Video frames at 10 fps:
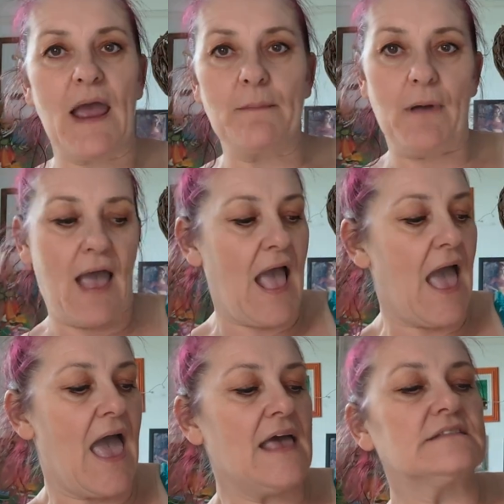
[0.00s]
paper
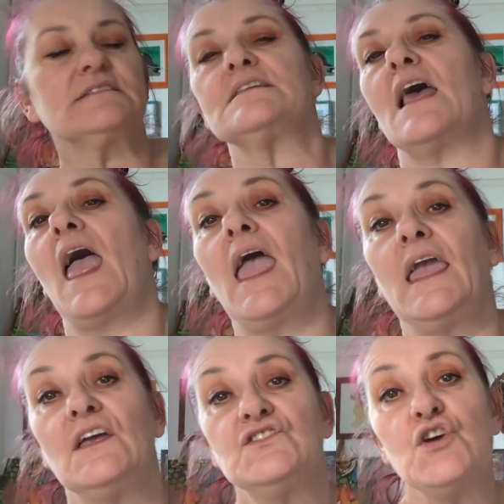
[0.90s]
has
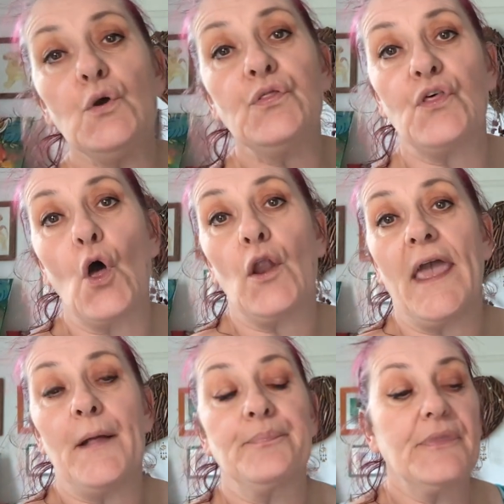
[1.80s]
a tooth on
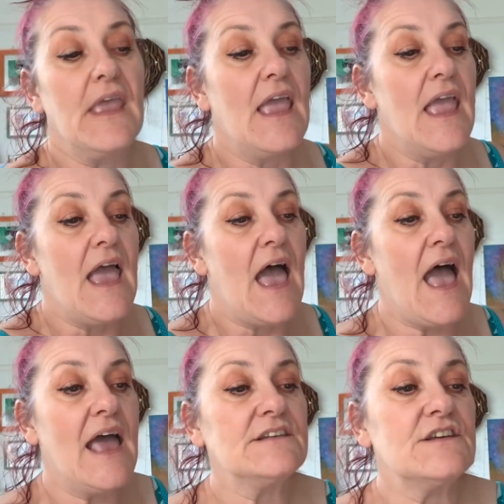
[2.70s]
it.
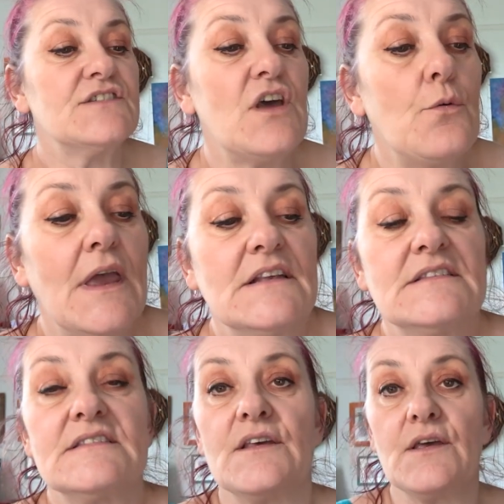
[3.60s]
And so
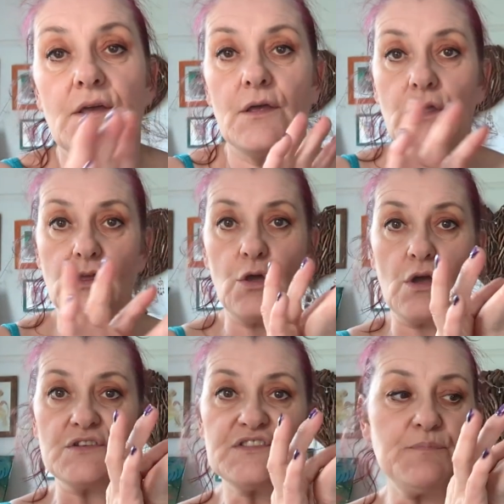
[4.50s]
you
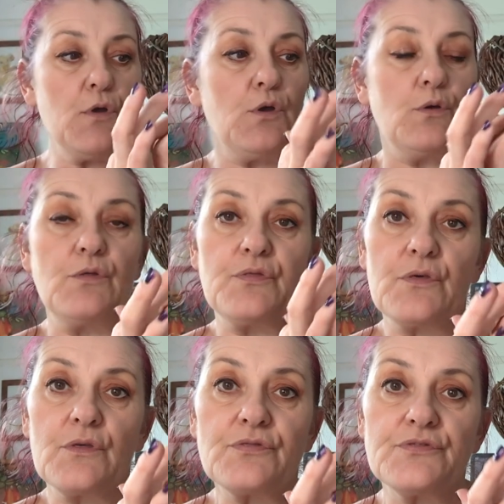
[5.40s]
can smooth
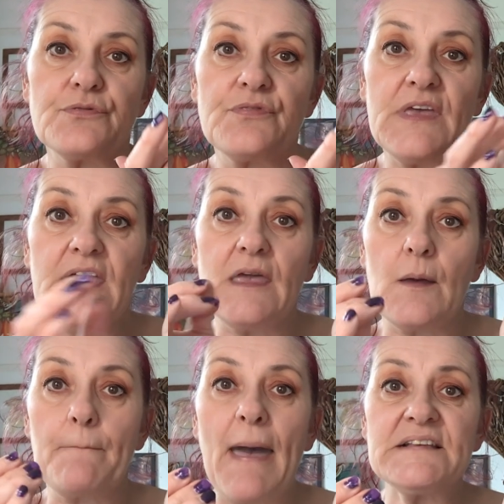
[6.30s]

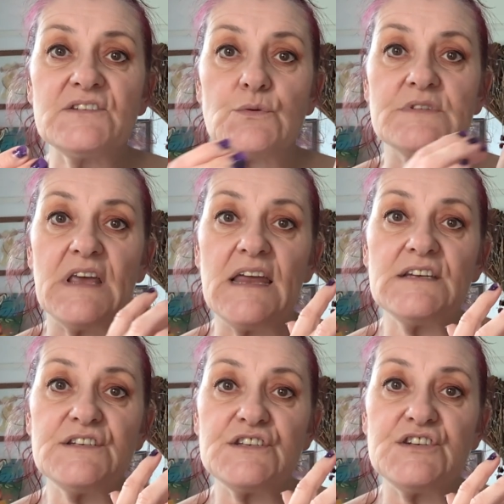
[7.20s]
the pastels
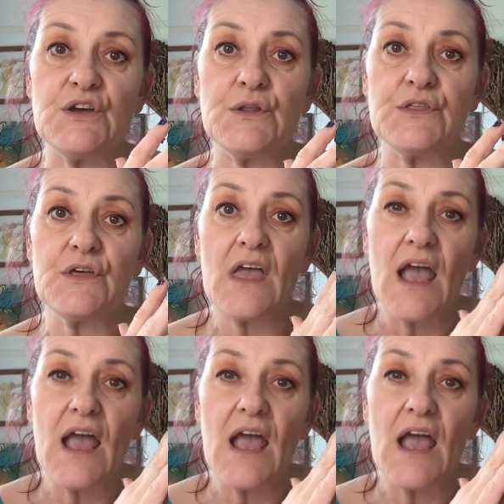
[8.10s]
into the tooth